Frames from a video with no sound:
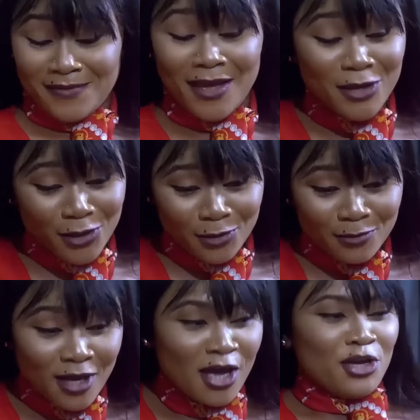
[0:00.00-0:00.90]
Thank
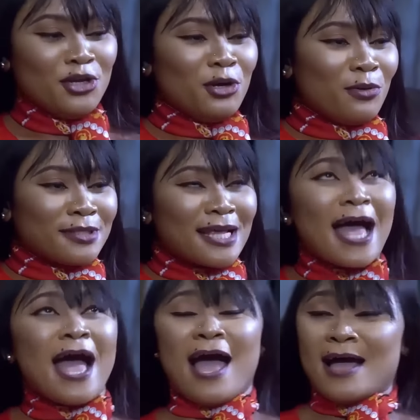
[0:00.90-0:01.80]
you. You know what?
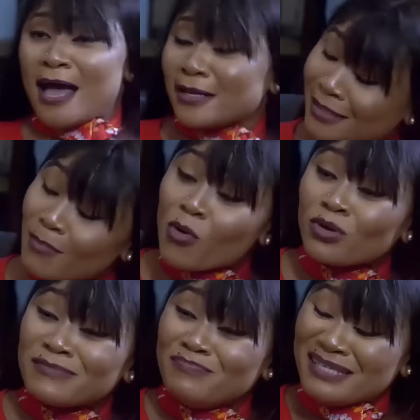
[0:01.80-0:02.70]
Sambo
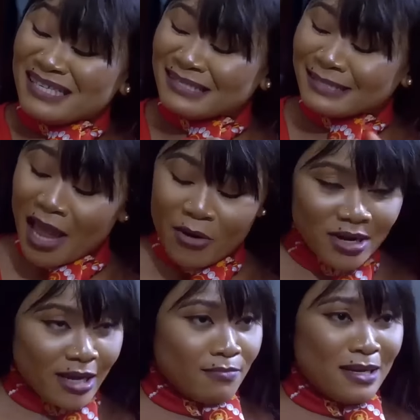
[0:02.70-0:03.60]
was busy
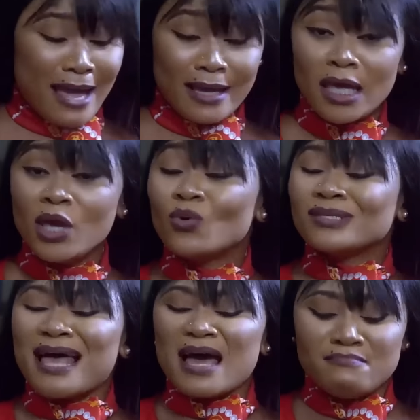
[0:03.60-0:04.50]
staring at me like he
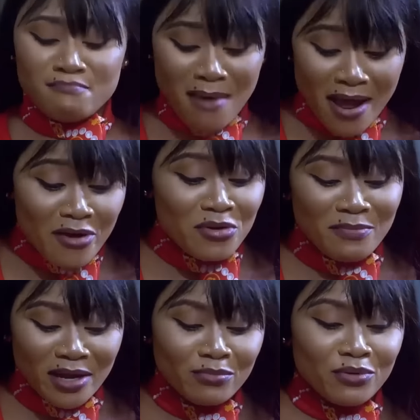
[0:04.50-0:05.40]
was admiring
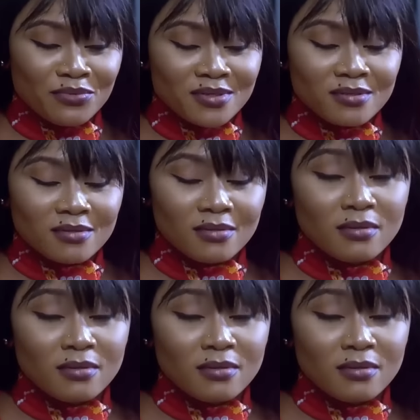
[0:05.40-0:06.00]
my boobs.